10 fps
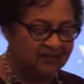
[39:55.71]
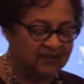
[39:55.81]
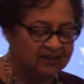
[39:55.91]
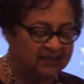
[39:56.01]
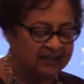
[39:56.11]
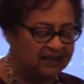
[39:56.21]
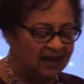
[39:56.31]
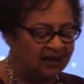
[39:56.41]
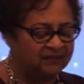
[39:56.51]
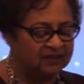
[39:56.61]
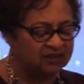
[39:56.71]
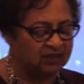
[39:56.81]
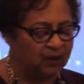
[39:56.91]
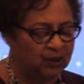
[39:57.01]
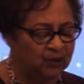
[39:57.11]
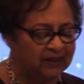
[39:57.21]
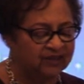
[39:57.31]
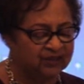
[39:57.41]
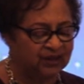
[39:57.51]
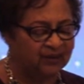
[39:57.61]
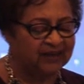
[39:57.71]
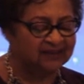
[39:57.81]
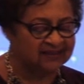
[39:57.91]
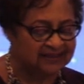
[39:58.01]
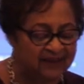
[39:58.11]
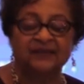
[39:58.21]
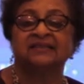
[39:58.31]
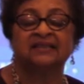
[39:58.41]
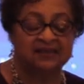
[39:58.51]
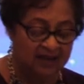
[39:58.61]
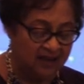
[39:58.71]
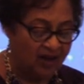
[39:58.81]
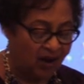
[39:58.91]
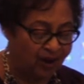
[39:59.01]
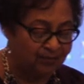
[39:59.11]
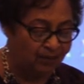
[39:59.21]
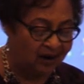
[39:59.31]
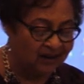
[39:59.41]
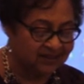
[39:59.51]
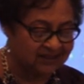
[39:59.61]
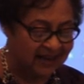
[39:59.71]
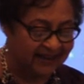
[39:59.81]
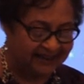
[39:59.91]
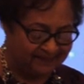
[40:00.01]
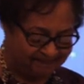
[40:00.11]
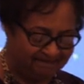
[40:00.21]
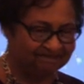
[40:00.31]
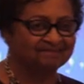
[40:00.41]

The city of DeSoto is turning 70 on March 2nd.